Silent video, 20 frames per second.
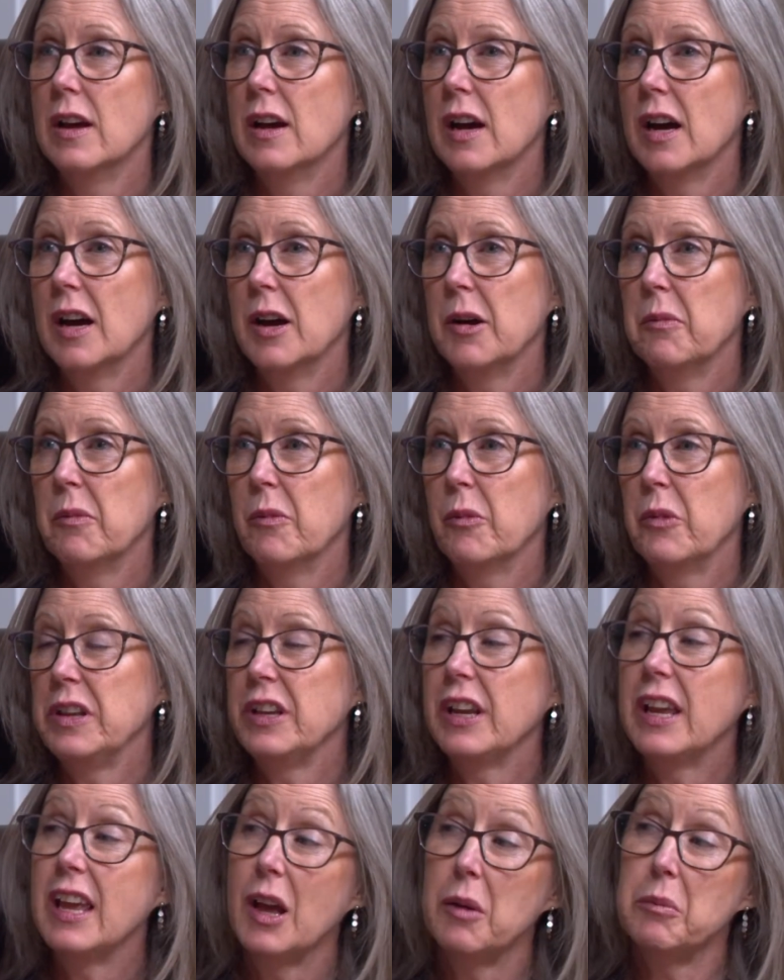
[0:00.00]
when
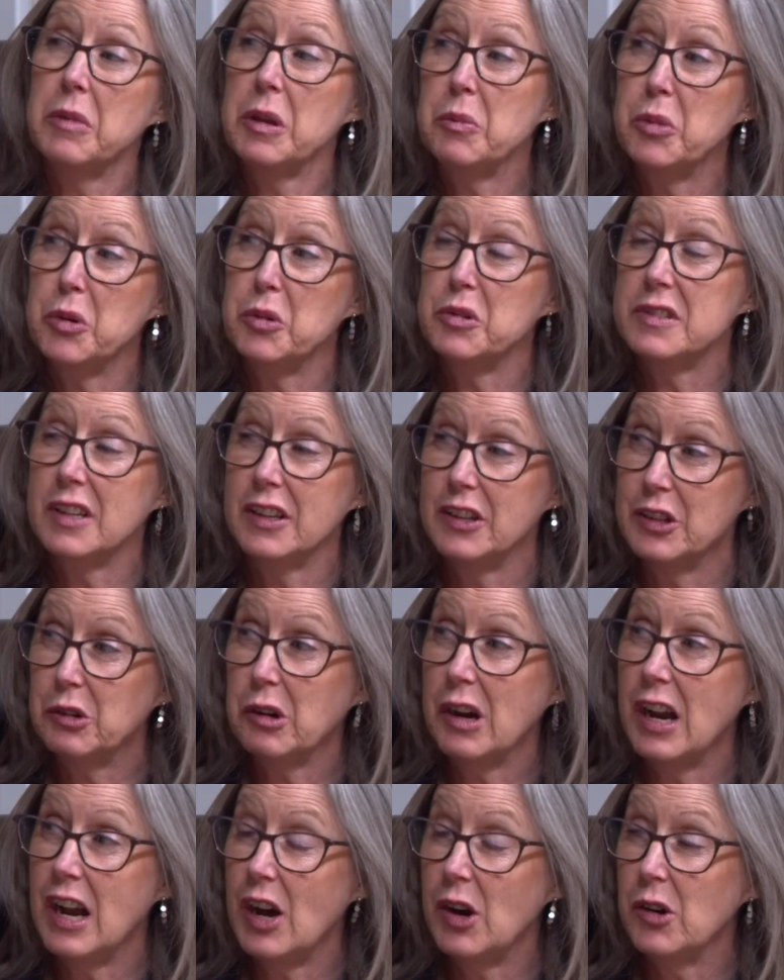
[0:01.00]
you can't be boots on the
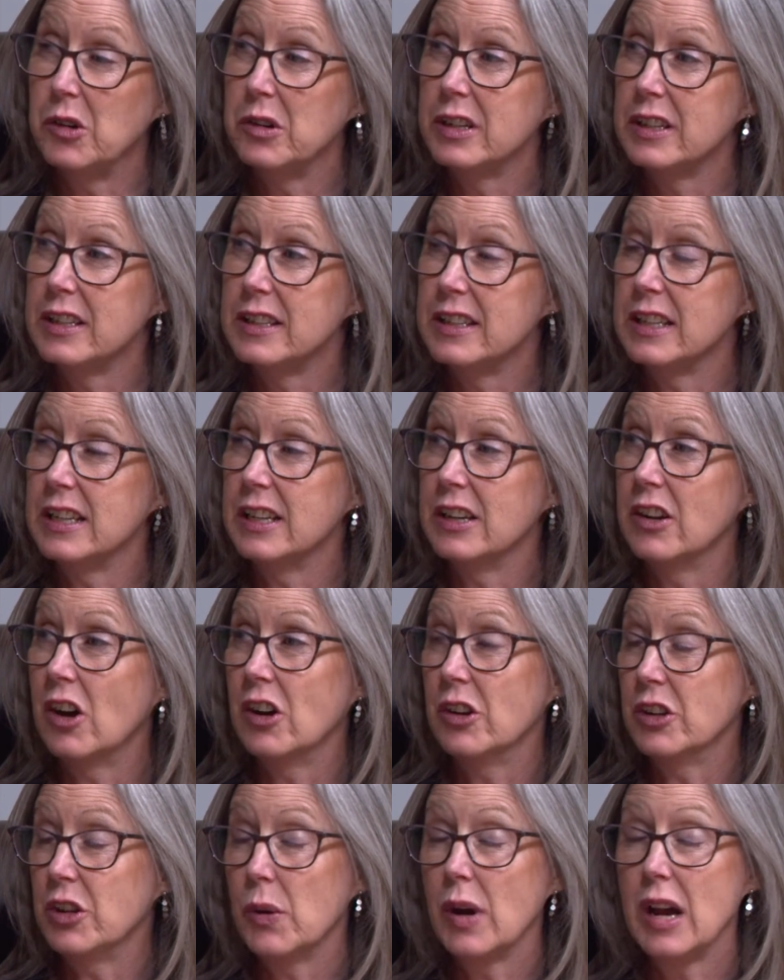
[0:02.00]
ground, then
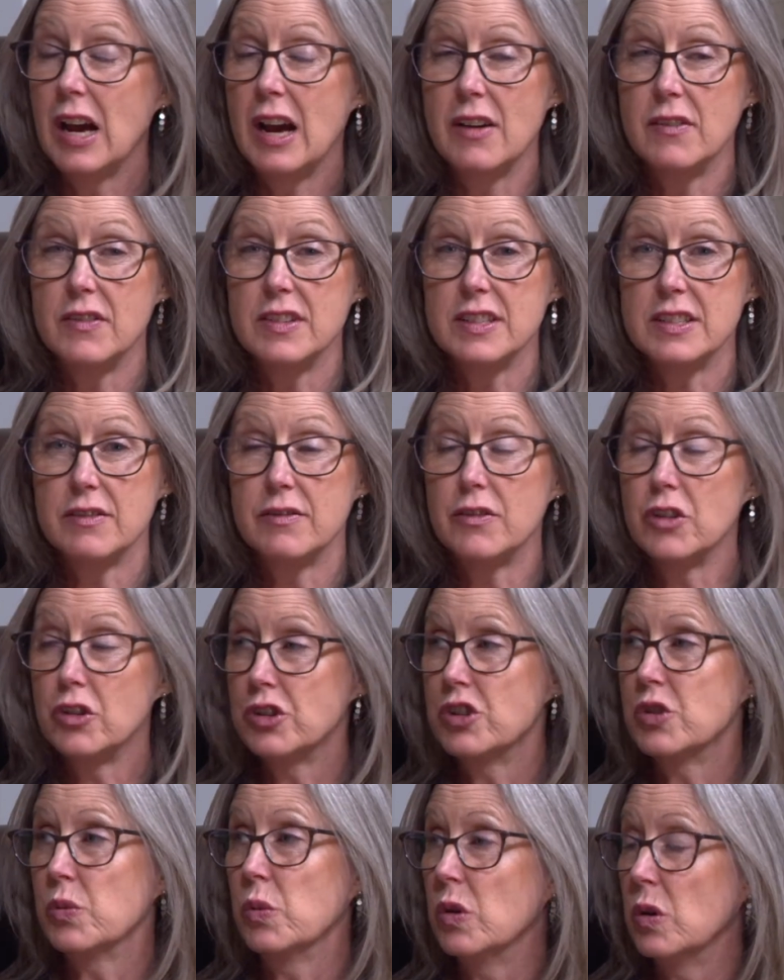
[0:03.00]
all you have is a
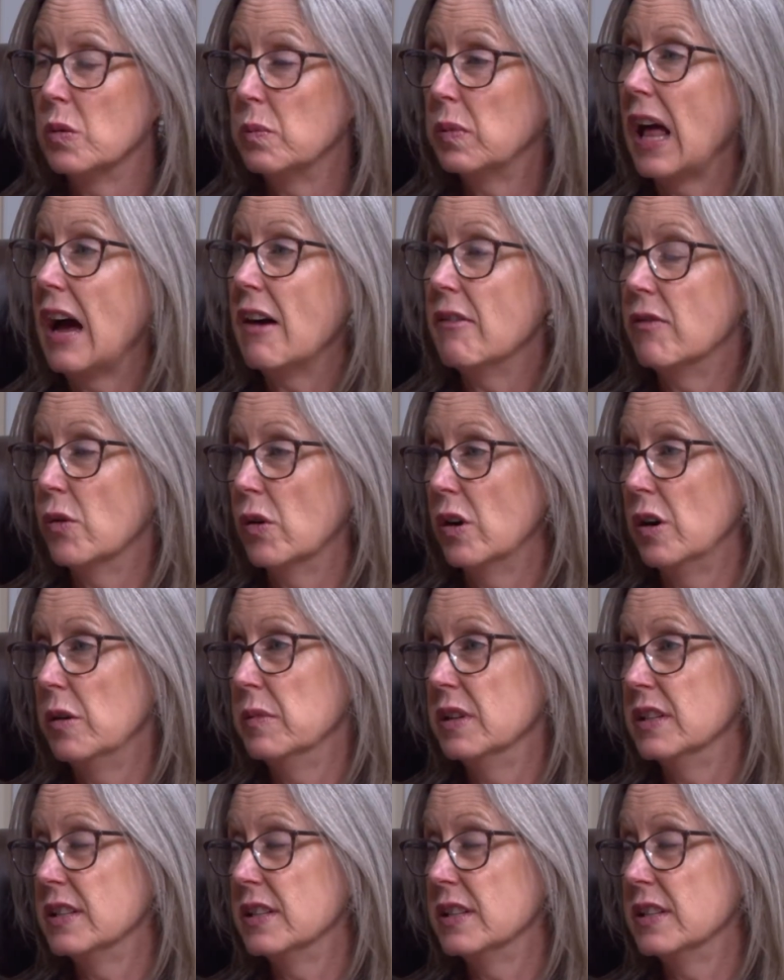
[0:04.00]
virtual platform.